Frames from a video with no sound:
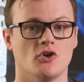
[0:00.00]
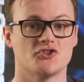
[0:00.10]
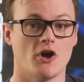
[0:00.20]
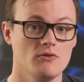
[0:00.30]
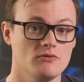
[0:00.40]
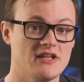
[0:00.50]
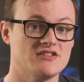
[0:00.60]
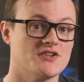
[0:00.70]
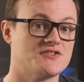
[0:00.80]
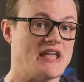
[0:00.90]
Not only
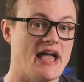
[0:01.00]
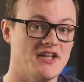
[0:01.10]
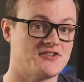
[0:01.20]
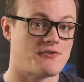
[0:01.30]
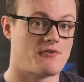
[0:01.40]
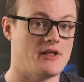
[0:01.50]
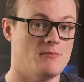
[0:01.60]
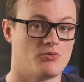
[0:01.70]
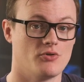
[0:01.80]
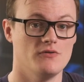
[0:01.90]
does the S3
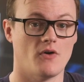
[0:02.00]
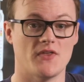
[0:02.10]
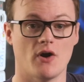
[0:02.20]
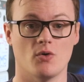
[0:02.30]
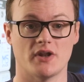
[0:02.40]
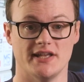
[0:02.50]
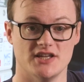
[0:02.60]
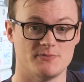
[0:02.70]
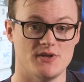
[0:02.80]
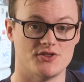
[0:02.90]
improve on the older
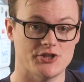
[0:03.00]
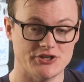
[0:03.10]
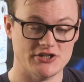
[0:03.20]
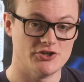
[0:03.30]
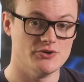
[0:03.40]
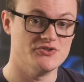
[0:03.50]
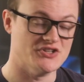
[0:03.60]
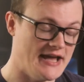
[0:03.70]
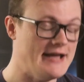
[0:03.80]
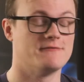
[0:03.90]
ESP32s
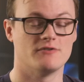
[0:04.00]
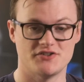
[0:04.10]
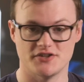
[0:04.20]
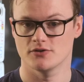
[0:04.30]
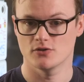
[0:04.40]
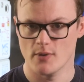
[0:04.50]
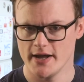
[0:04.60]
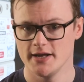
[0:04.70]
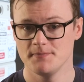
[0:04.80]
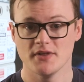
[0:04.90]
in every single
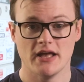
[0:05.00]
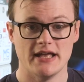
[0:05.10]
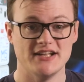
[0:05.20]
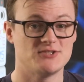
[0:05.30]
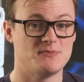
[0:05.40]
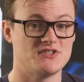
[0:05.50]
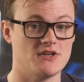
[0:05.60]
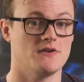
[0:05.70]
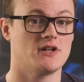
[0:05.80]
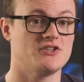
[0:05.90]
way, it
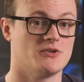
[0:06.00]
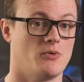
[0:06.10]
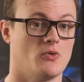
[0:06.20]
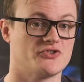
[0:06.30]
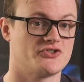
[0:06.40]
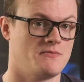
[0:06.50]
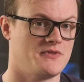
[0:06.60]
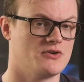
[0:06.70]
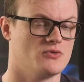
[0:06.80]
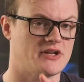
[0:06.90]
specifically supports
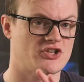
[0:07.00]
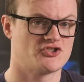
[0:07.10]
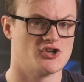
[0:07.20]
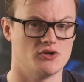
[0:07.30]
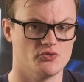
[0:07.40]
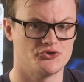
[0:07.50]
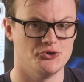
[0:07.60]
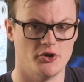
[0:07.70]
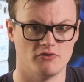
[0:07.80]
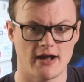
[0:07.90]
something called external
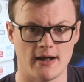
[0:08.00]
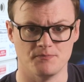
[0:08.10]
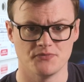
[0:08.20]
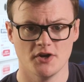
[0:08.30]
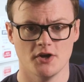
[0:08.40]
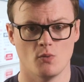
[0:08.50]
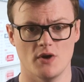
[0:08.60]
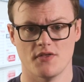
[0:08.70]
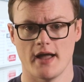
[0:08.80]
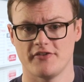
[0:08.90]
pseudo RAM,
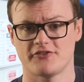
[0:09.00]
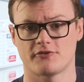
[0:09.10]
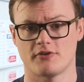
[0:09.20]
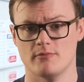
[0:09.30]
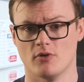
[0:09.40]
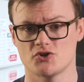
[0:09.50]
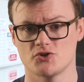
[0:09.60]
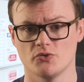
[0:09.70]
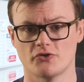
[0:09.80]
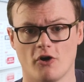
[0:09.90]
with S3
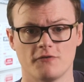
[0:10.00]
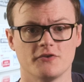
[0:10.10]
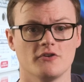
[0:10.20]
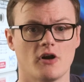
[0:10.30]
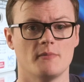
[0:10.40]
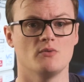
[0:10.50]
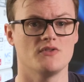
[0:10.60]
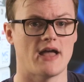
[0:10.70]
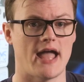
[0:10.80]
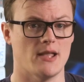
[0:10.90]
modules often coming
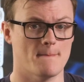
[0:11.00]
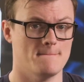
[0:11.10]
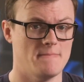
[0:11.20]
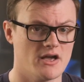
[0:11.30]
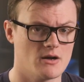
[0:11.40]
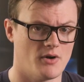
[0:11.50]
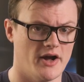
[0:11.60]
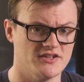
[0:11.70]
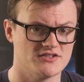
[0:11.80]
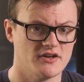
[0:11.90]
with 8
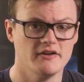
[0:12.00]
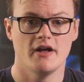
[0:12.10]
megabytes.